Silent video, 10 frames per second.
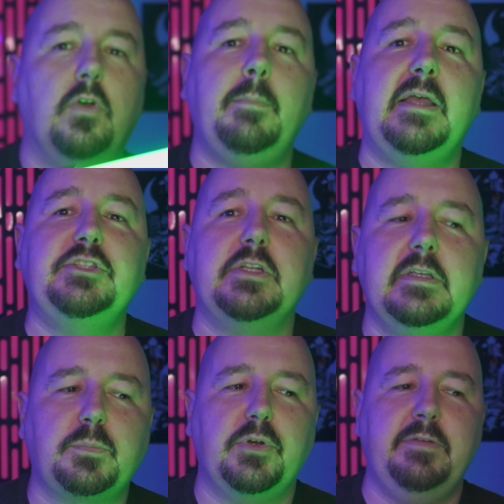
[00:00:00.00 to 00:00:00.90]
I mentioned
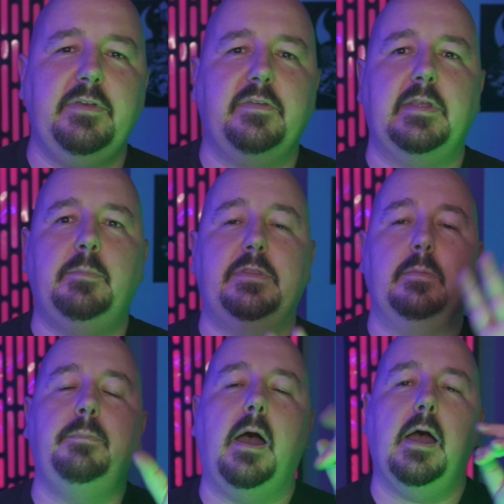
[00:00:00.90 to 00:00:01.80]
this previously, but
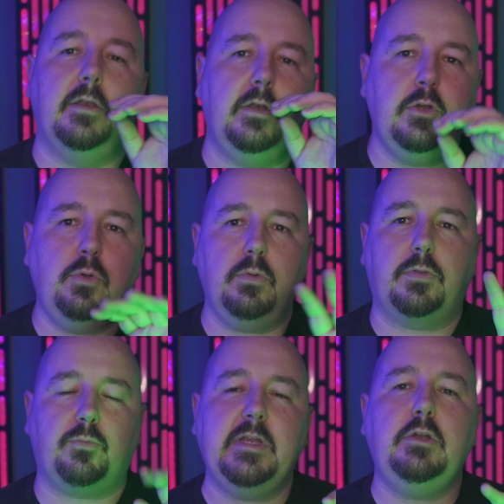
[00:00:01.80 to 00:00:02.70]
the
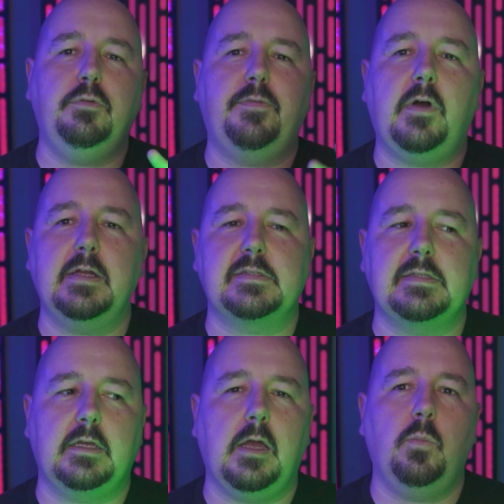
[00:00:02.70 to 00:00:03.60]
three new fonts
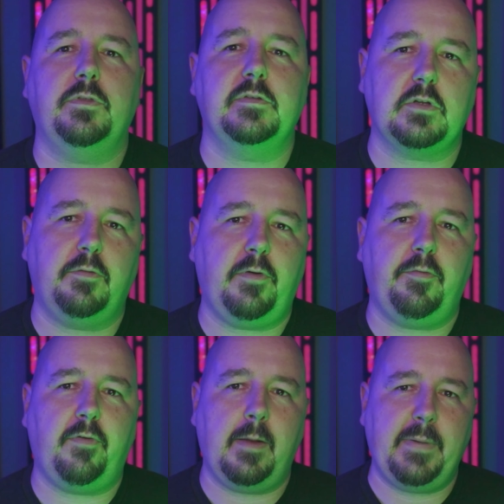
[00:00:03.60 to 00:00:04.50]
that come with the Starfall
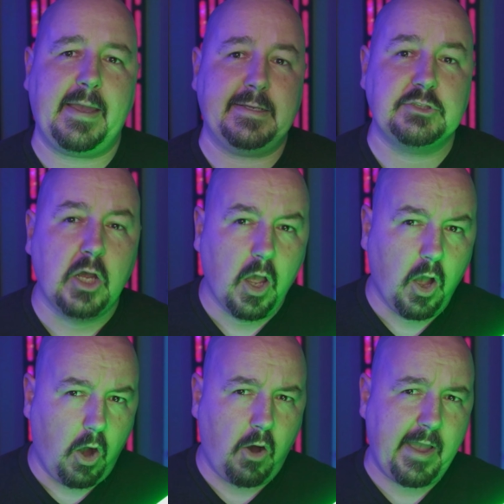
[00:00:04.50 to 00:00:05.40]
font package
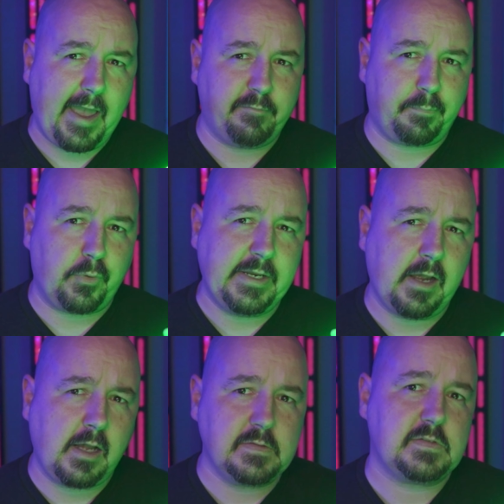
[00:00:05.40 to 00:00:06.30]
all have
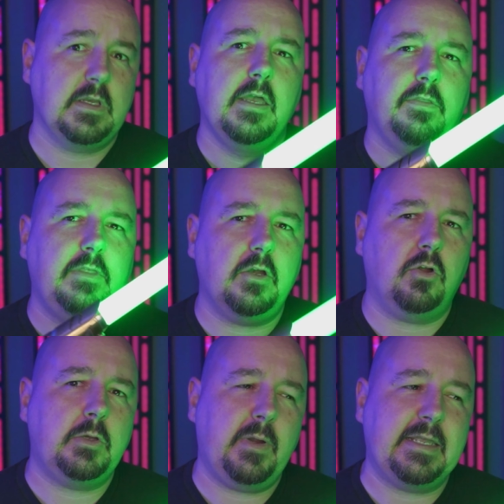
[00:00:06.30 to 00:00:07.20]
prions. The
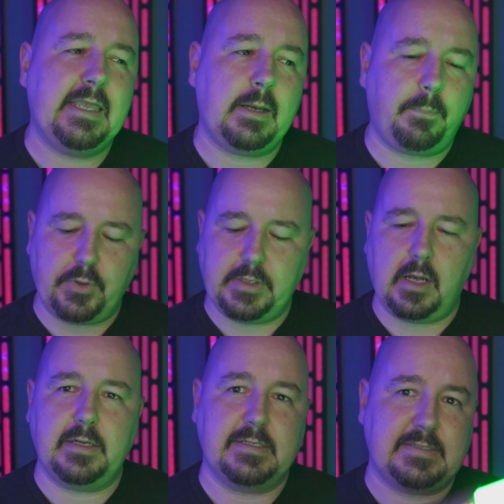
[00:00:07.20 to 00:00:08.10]
only way to get a
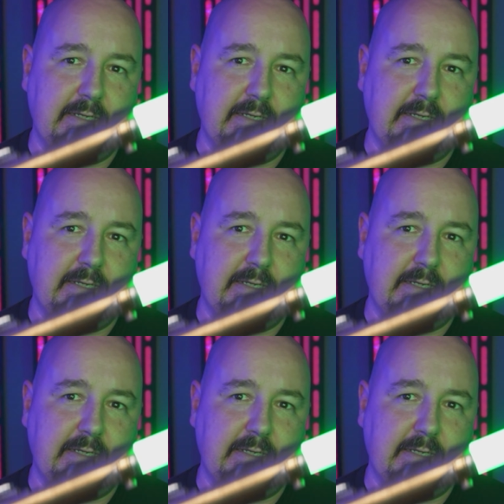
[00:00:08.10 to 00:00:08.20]
prion is to